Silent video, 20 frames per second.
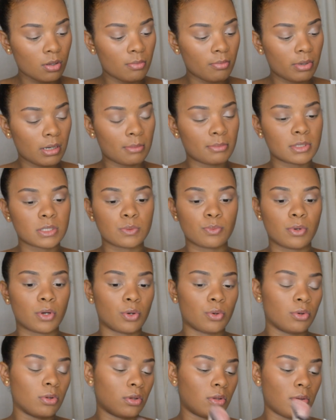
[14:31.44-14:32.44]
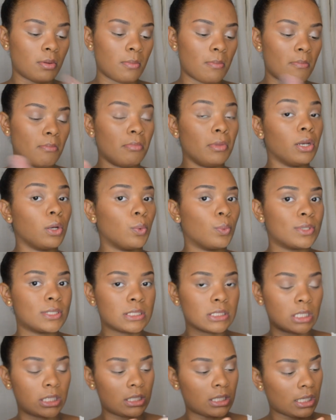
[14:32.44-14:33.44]
But I'm gonna swirl the middle
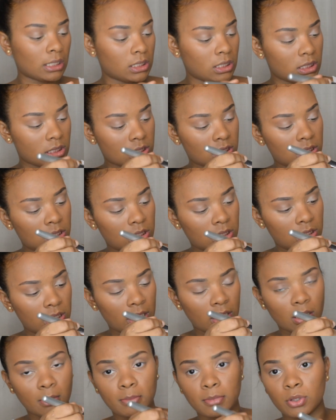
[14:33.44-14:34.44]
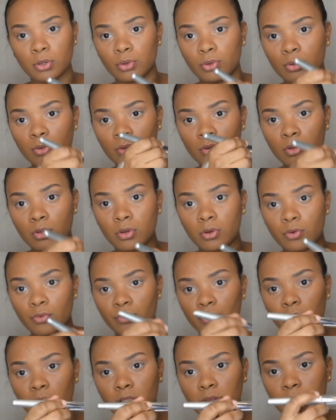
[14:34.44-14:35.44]
ones in. I just did down the middle
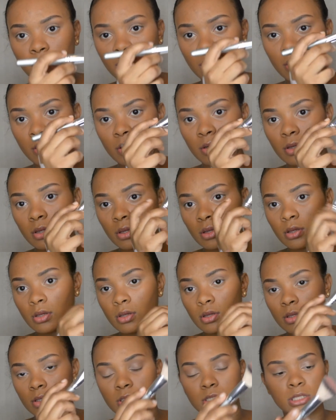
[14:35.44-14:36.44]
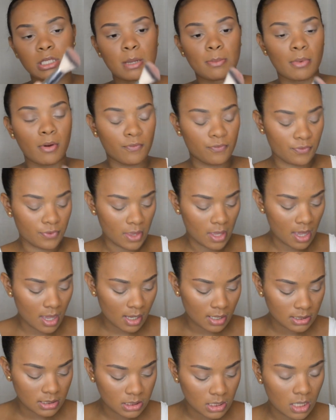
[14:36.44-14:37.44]
right there. Tap off the
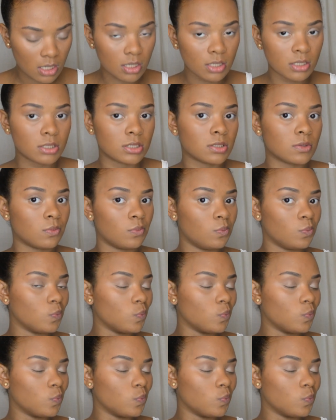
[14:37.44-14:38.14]
excess.